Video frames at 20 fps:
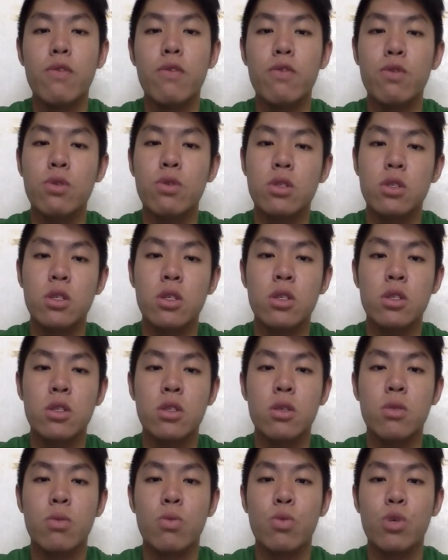food
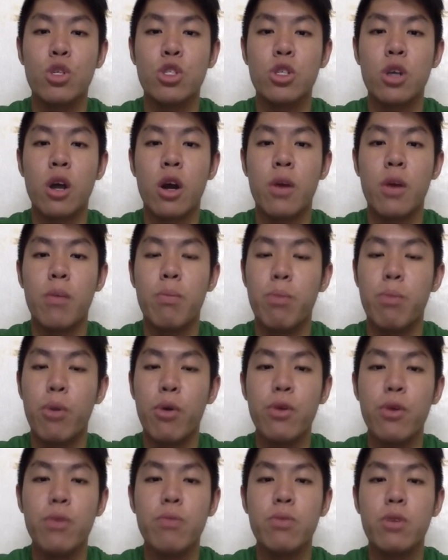systems which are
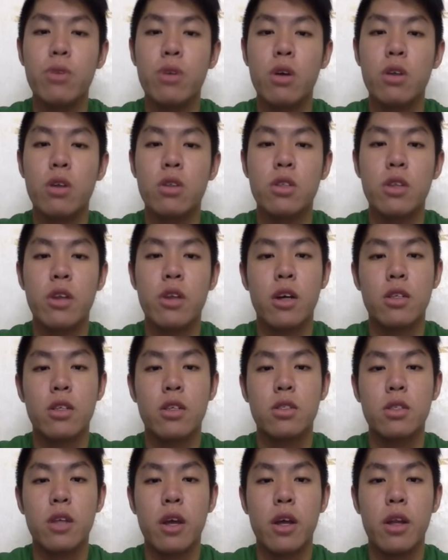important because they are
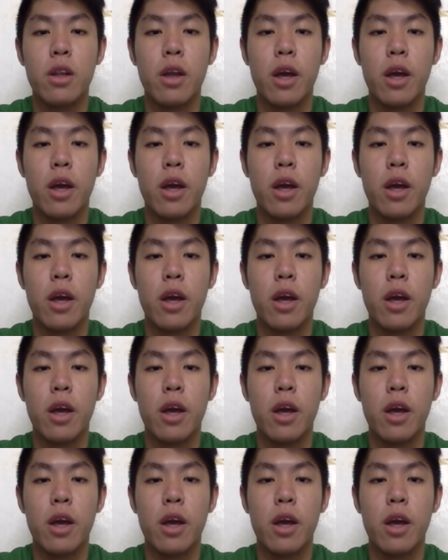stand